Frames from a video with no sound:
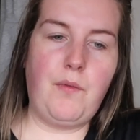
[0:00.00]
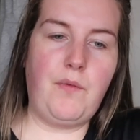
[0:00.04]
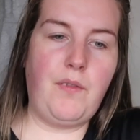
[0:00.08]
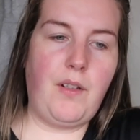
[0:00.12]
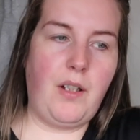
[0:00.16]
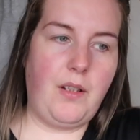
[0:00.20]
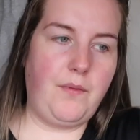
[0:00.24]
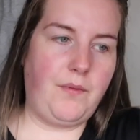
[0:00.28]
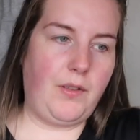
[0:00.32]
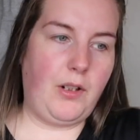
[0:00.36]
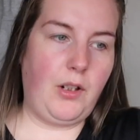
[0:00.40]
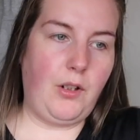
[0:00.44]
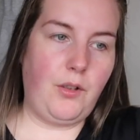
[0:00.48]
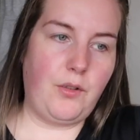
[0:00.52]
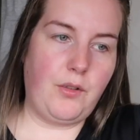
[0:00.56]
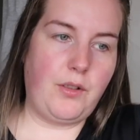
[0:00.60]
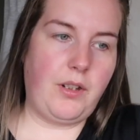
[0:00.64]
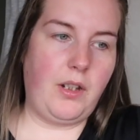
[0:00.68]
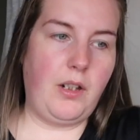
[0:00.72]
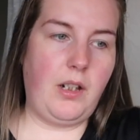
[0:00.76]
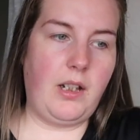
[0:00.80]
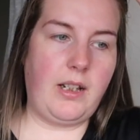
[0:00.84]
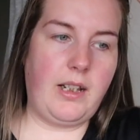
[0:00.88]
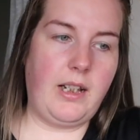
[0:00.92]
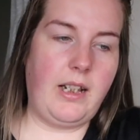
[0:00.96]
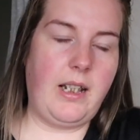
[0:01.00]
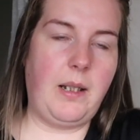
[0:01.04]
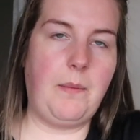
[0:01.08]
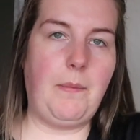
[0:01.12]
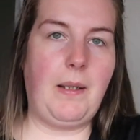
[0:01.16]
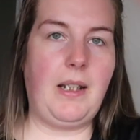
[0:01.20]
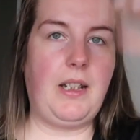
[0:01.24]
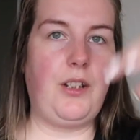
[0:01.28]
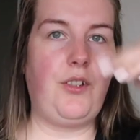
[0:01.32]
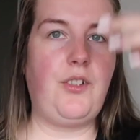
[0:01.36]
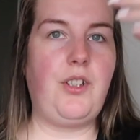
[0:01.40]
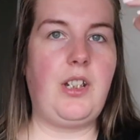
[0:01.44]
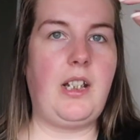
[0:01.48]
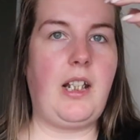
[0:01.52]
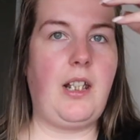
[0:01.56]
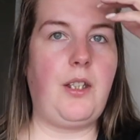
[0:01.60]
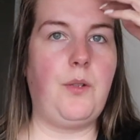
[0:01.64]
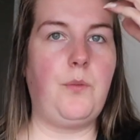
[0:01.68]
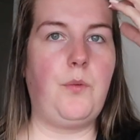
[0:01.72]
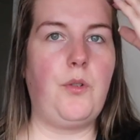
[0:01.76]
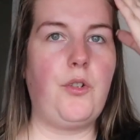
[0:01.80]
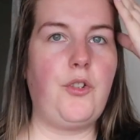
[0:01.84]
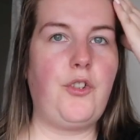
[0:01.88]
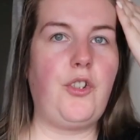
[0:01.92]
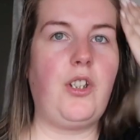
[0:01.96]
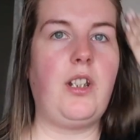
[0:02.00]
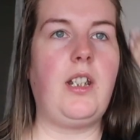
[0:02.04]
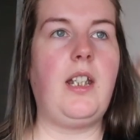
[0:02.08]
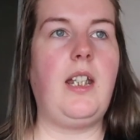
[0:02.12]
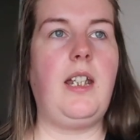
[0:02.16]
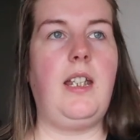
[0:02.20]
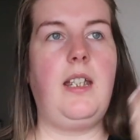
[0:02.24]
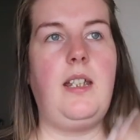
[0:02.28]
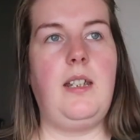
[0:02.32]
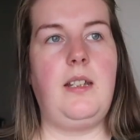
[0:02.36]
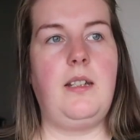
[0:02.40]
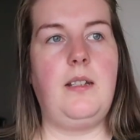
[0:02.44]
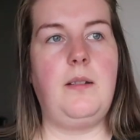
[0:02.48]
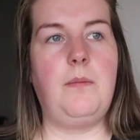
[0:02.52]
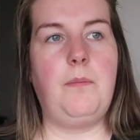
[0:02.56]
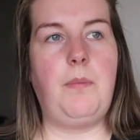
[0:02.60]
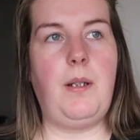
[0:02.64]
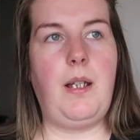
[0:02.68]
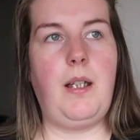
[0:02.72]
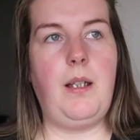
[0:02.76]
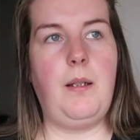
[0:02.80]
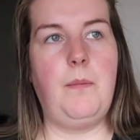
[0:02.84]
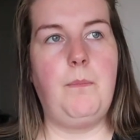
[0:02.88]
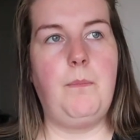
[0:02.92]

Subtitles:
5 o'clock, so luckily I managed to get the washing in, but